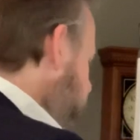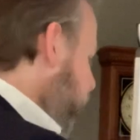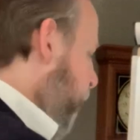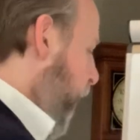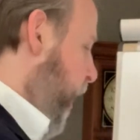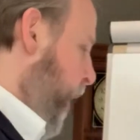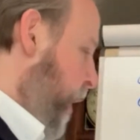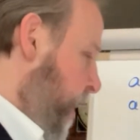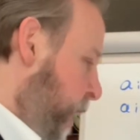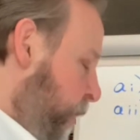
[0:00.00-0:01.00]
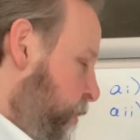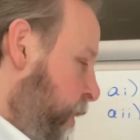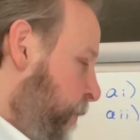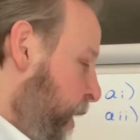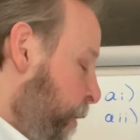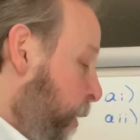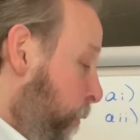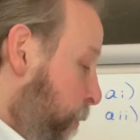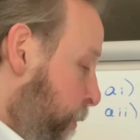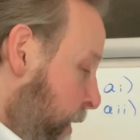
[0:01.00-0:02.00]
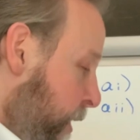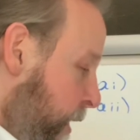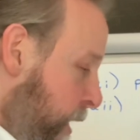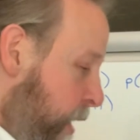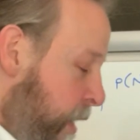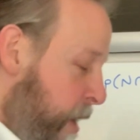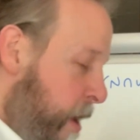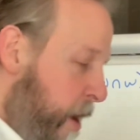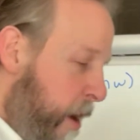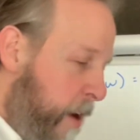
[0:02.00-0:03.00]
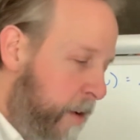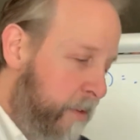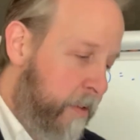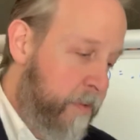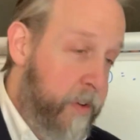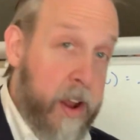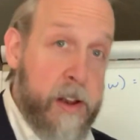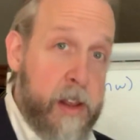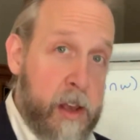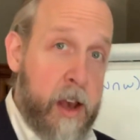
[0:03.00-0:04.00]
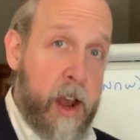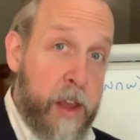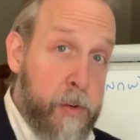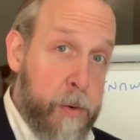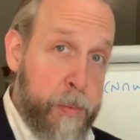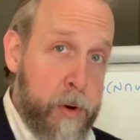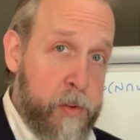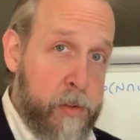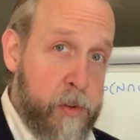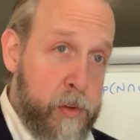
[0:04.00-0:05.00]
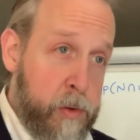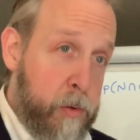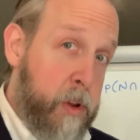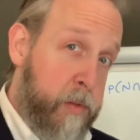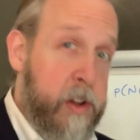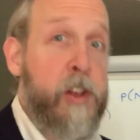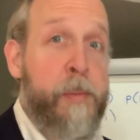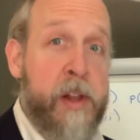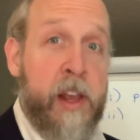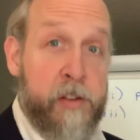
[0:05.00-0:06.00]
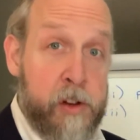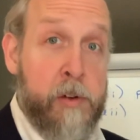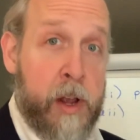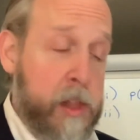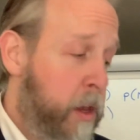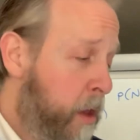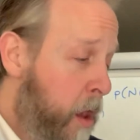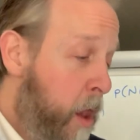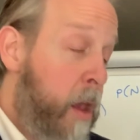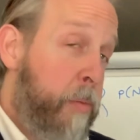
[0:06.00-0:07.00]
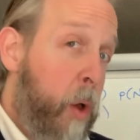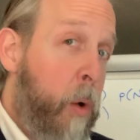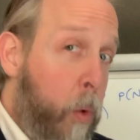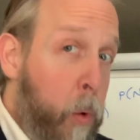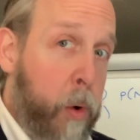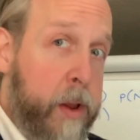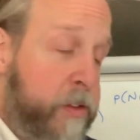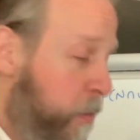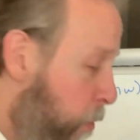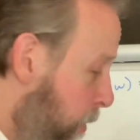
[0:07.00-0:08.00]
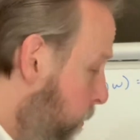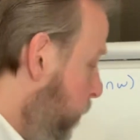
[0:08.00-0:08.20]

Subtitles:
of A, it asked you to find the probability of finding either a person who never takes medication correctly or is a woman.